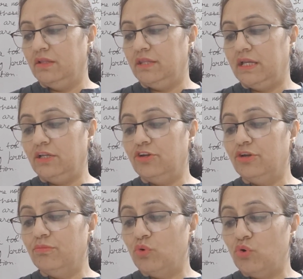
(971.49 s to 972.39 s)
Then in
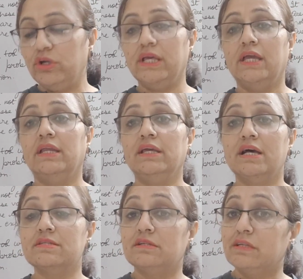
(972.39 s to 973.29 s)
remote
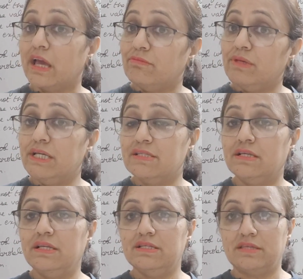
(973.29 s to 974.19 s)
areas it can be
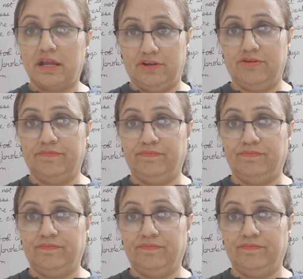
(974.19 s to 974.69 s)
easily sent.